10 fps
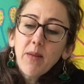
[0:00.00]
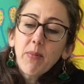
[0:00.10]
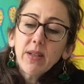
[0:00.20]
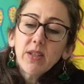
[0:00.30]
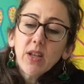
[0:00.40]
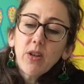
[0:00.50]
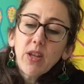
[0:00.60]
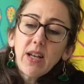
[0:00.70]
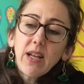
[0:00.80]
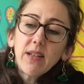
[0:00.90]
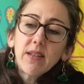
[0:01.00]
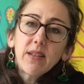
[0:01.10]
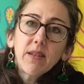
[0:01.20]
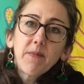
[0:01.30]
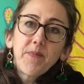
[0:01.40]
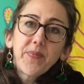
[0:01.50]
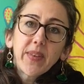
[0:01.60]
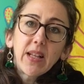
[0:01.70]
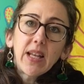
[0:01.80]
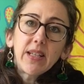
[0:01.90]
but so that it's
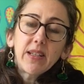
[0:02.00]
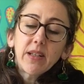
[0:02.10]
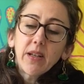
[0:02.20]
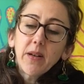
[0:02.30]
like